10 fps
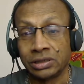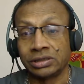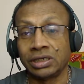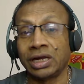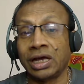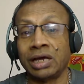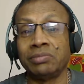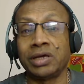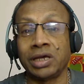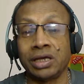Still,
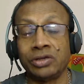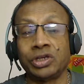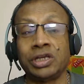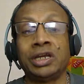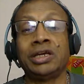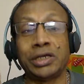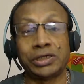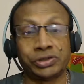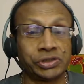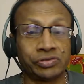I'm sharing
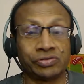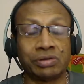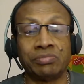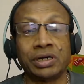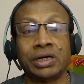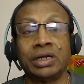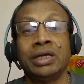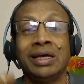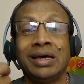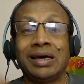cases from my
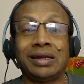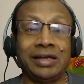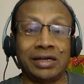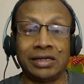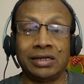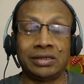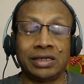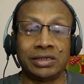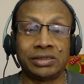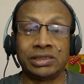clinical
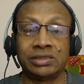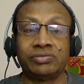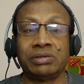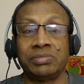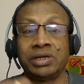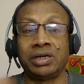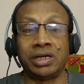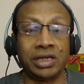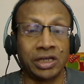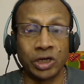cases, from my
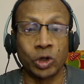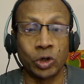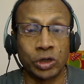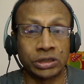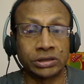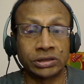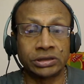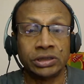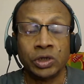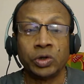training records
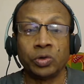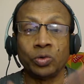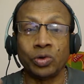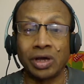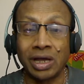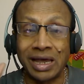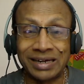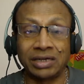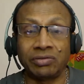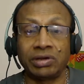to
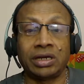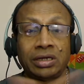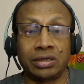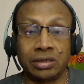activate